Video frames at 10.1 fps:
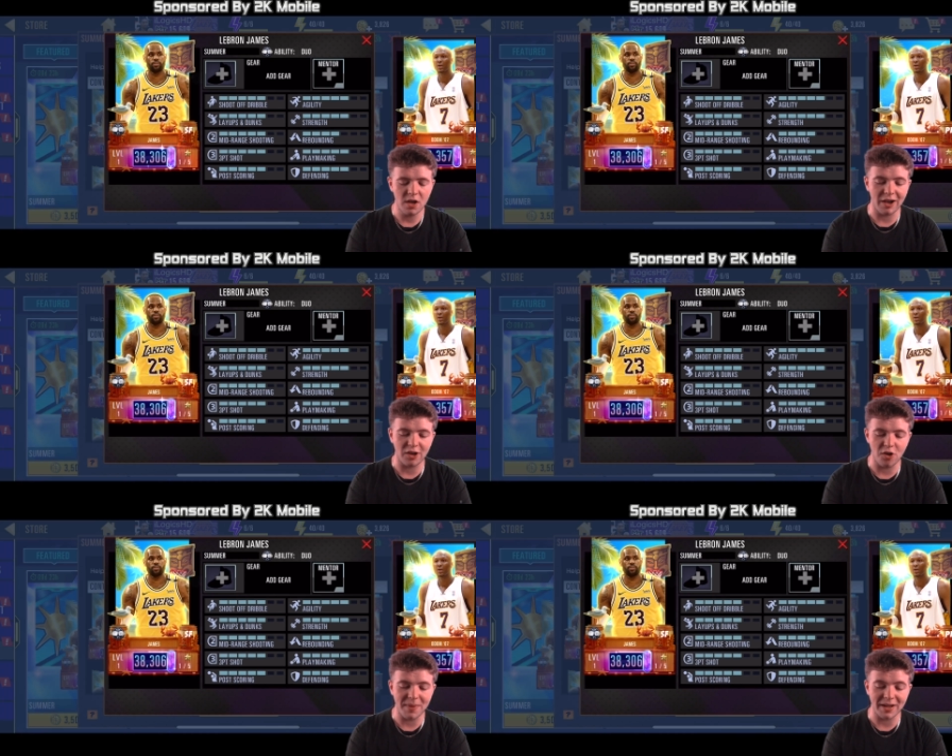I
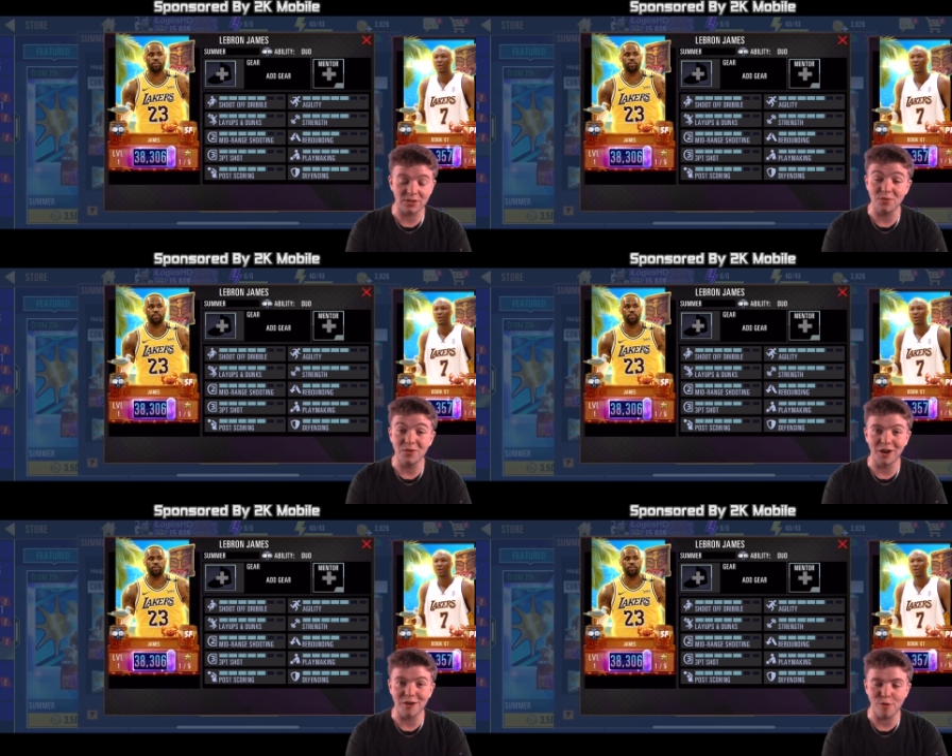go back to
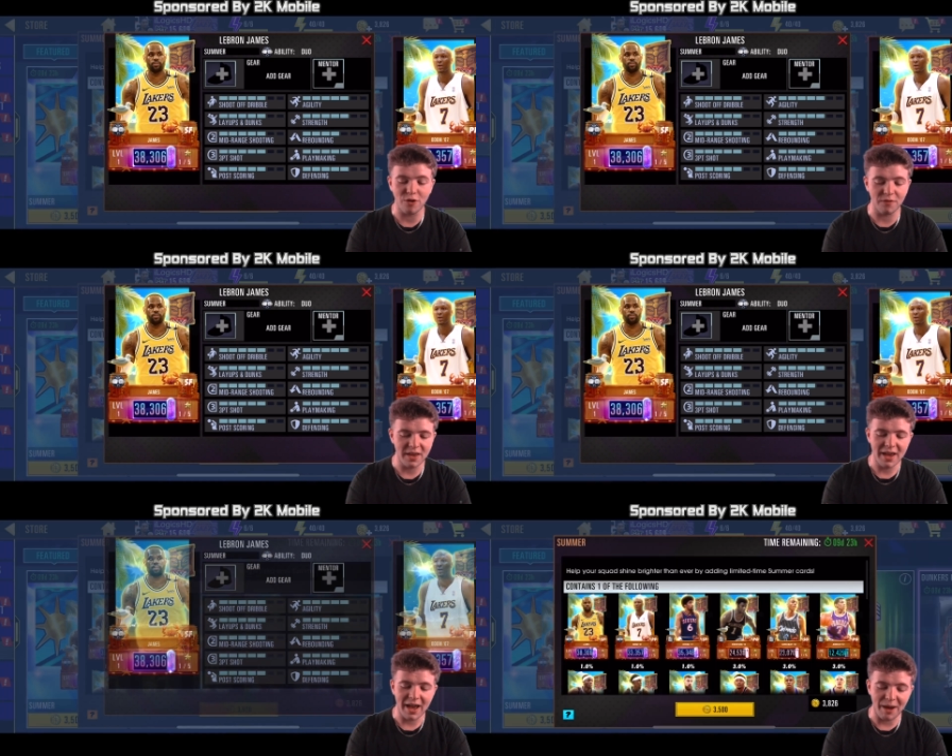LeBron,
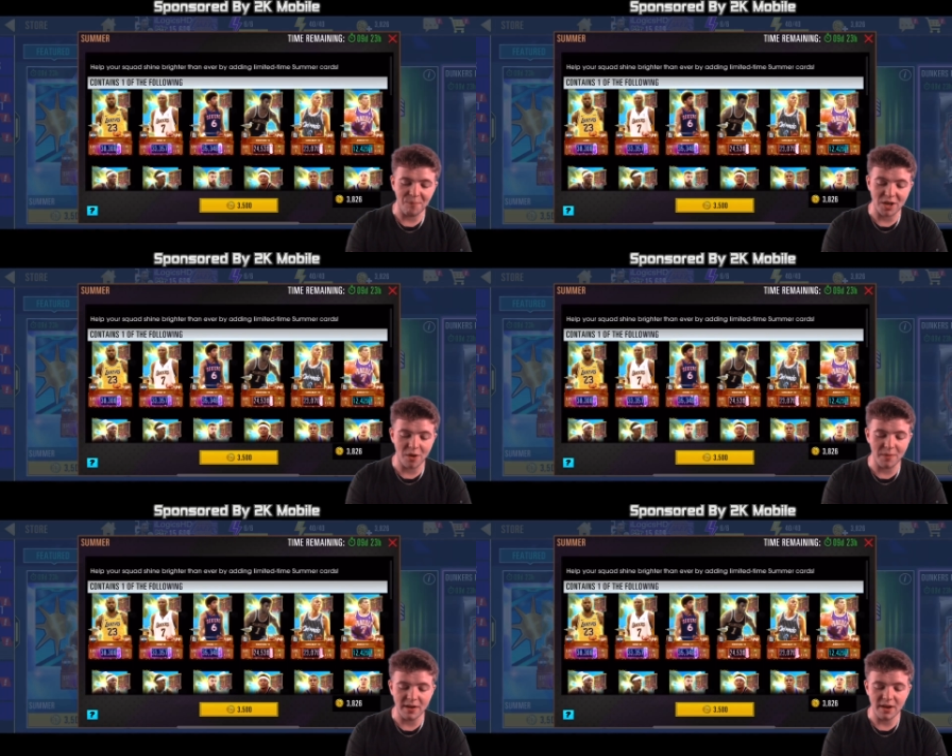and we
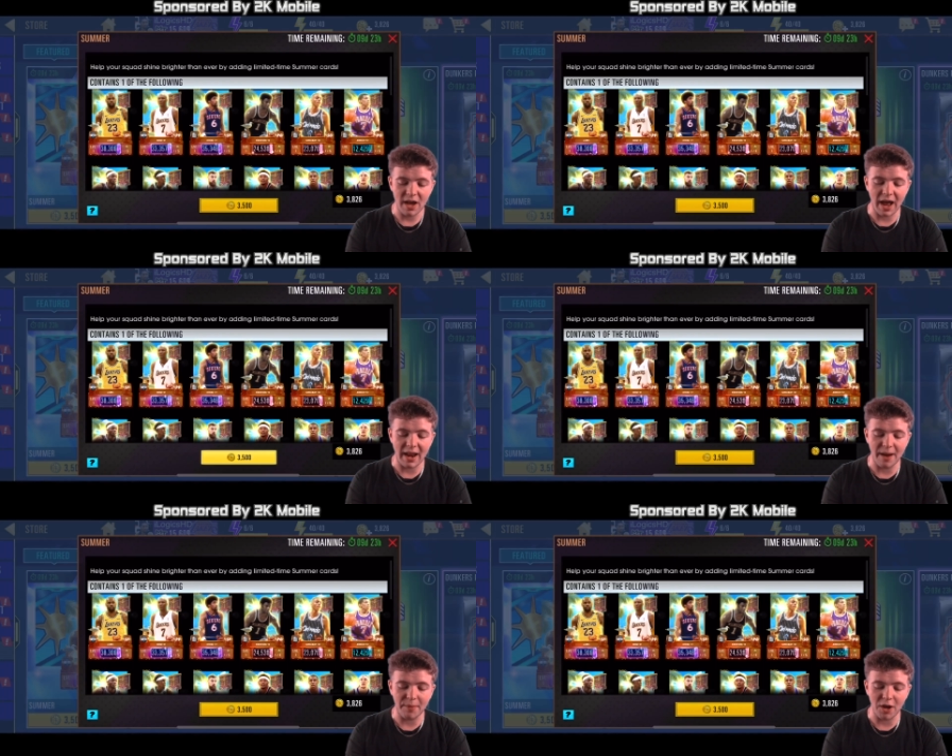go in, and
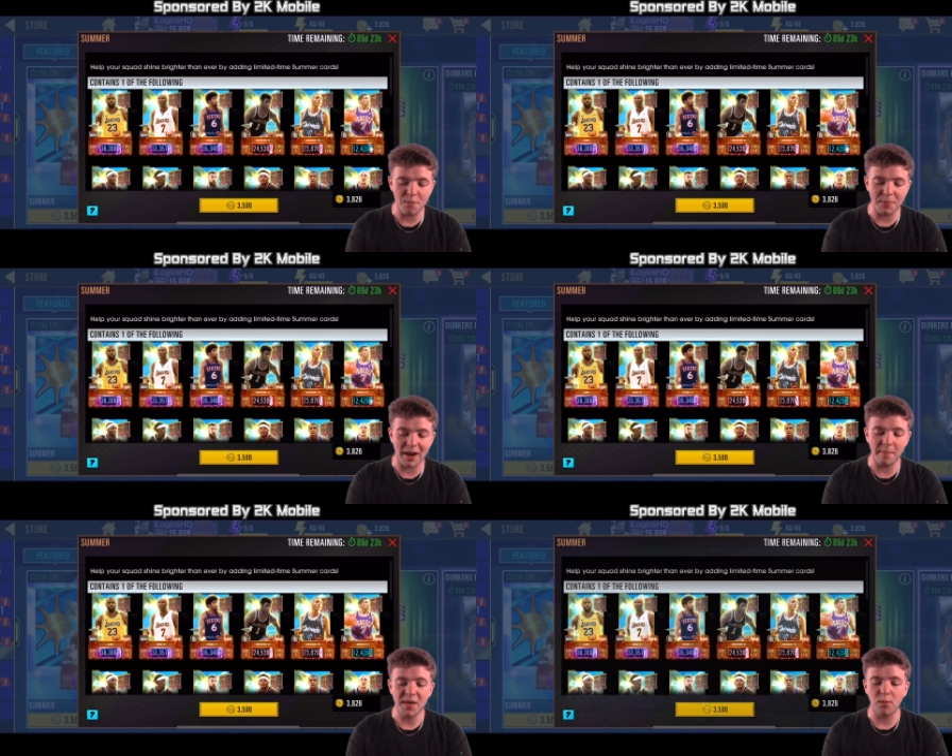now we open
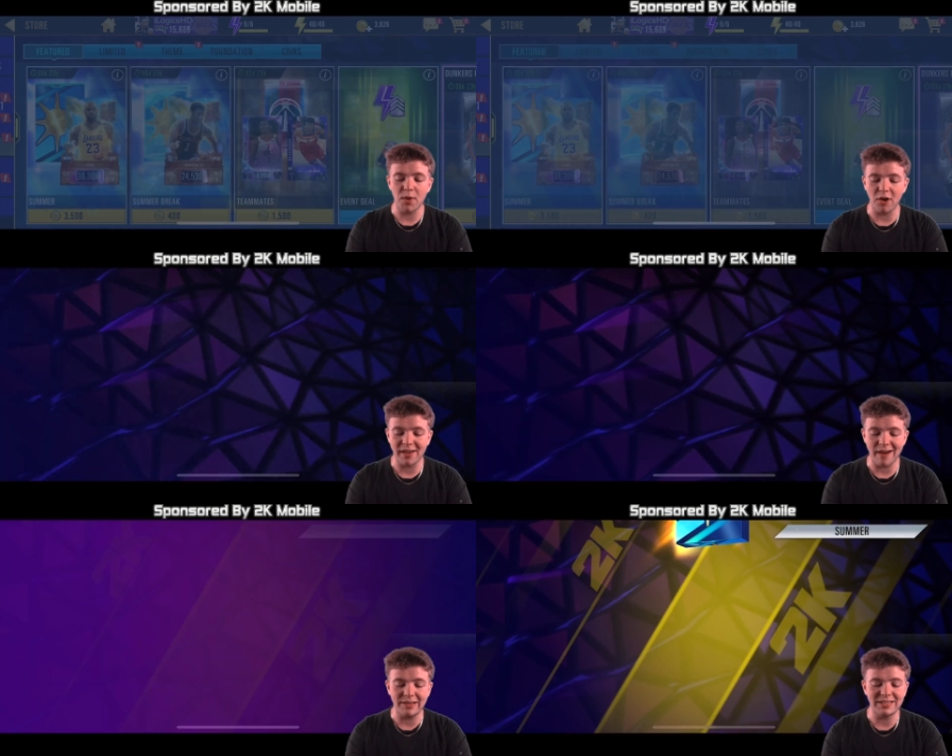it. We are
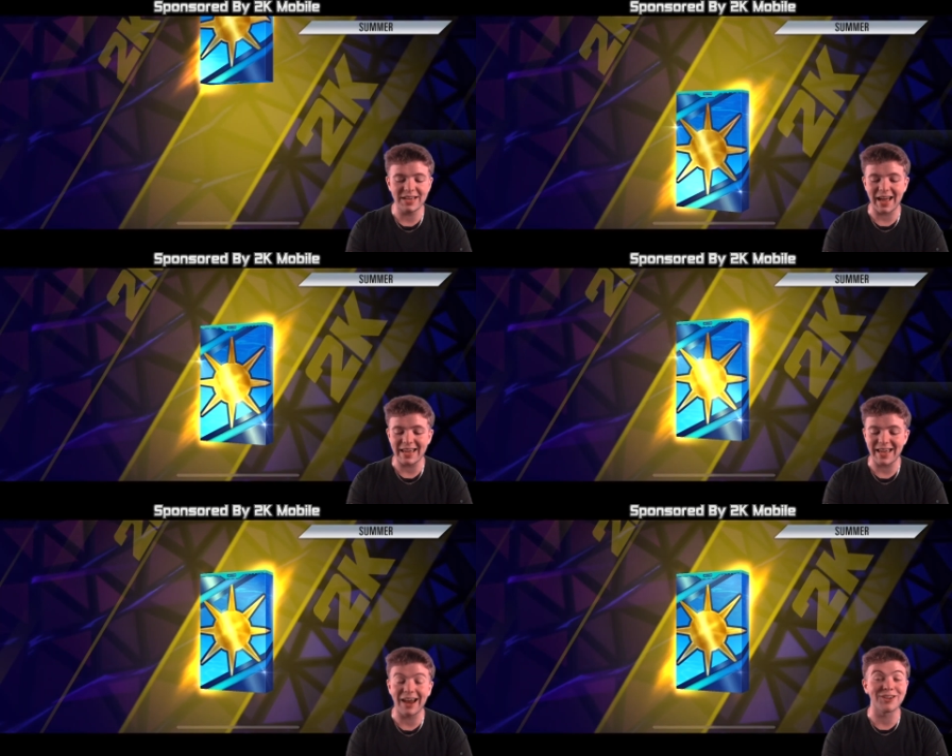guaranteed a
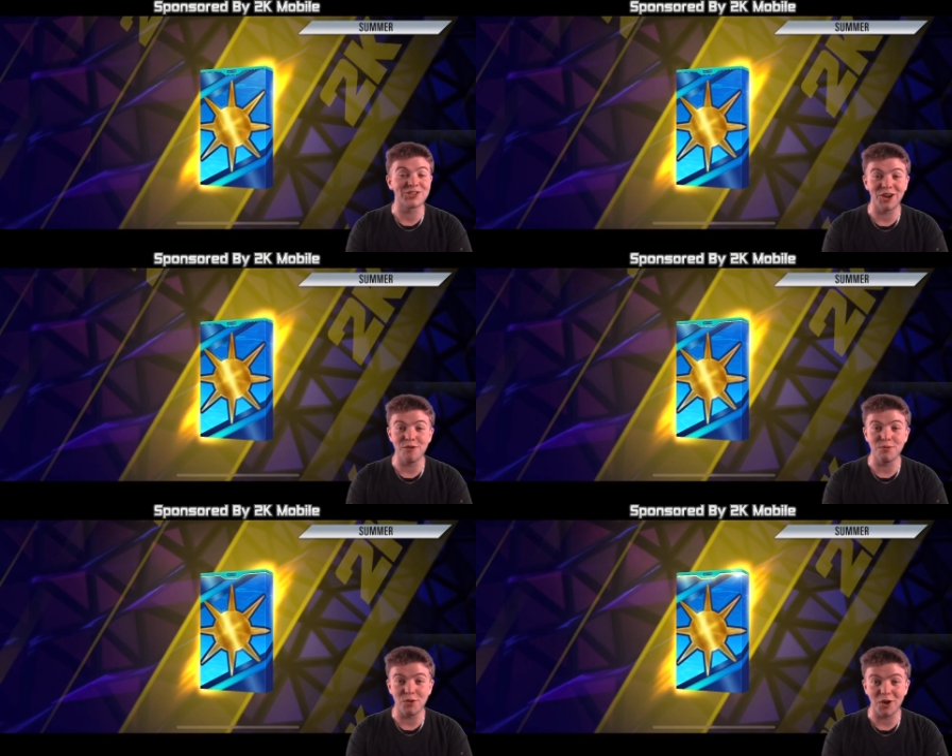Galaxy
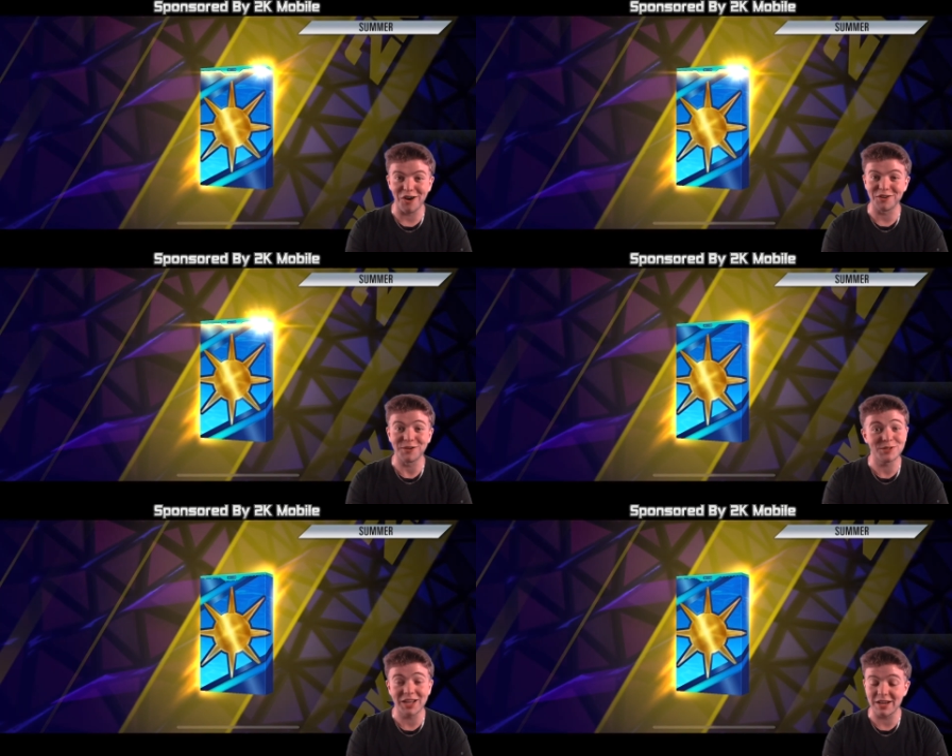Opal card. I'm
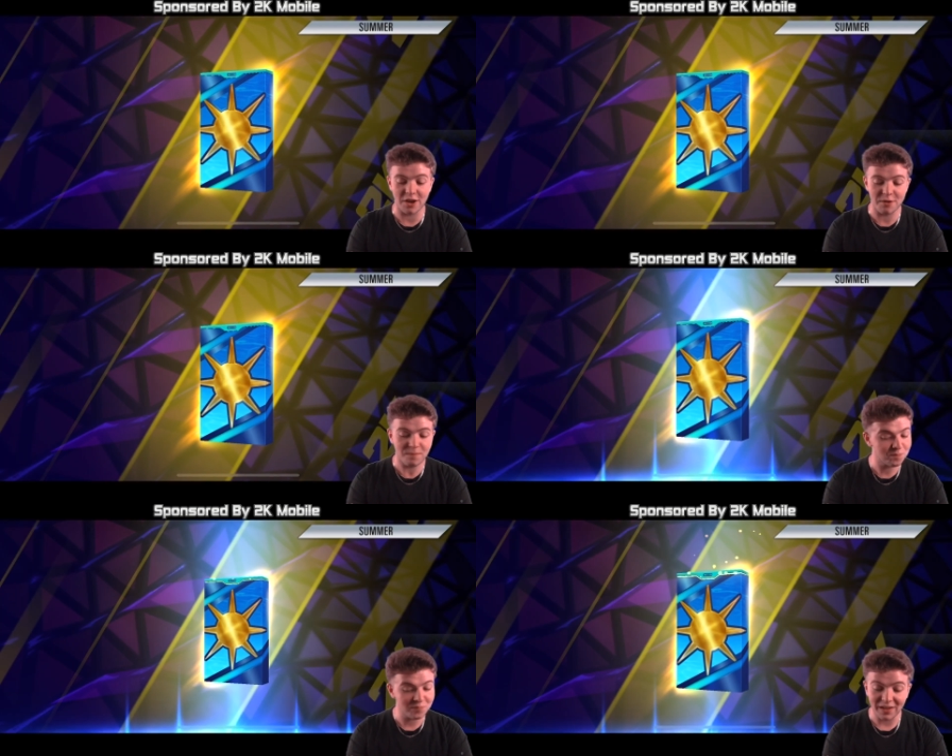telling you,
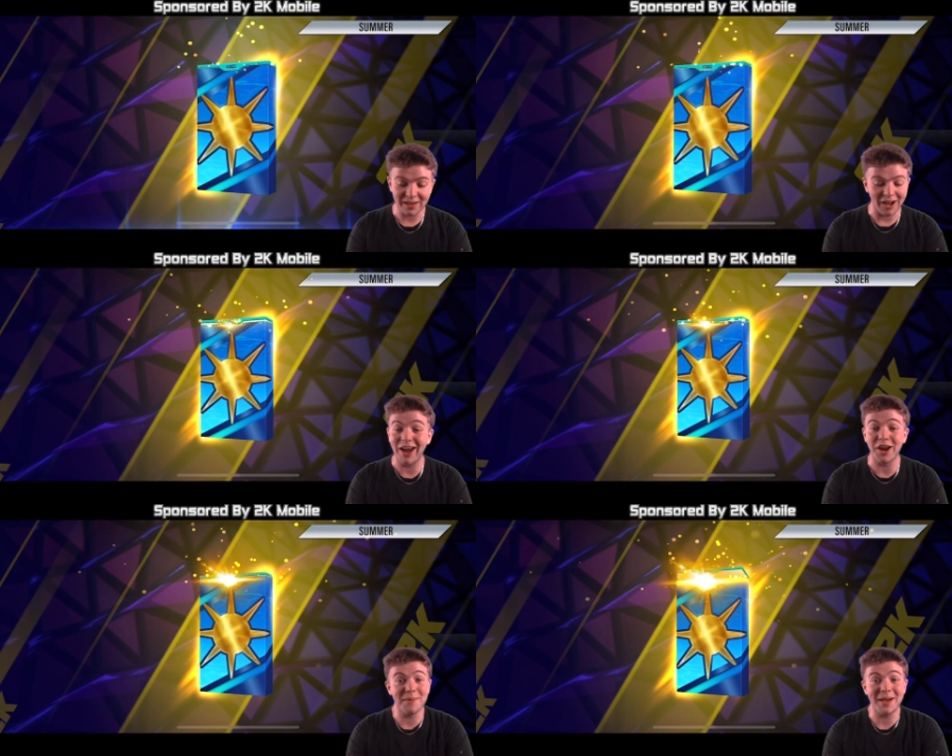I
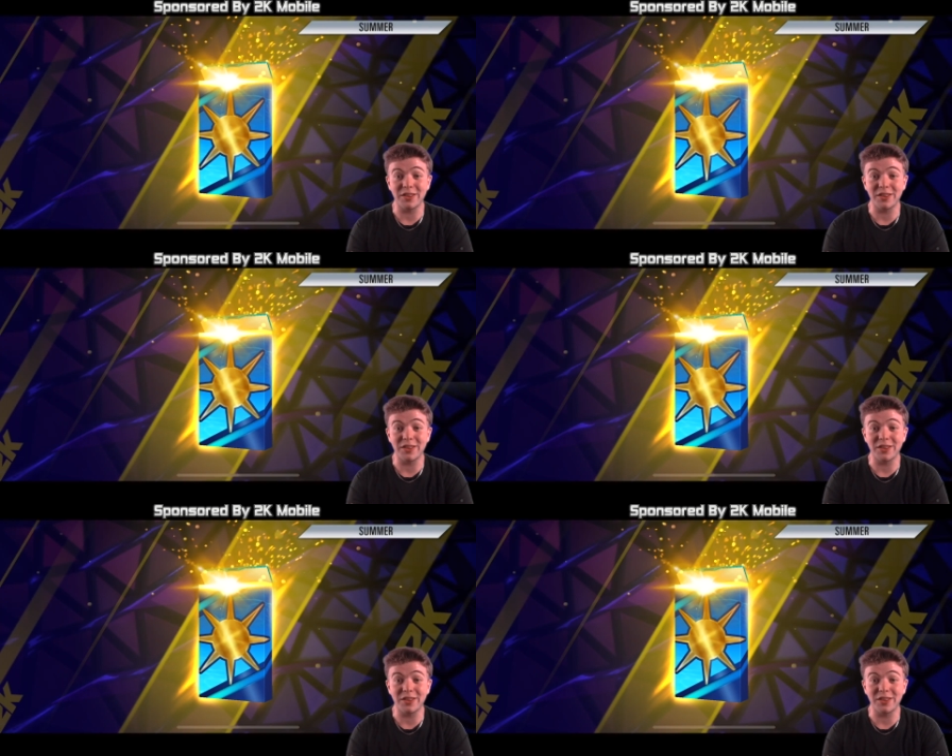don't make the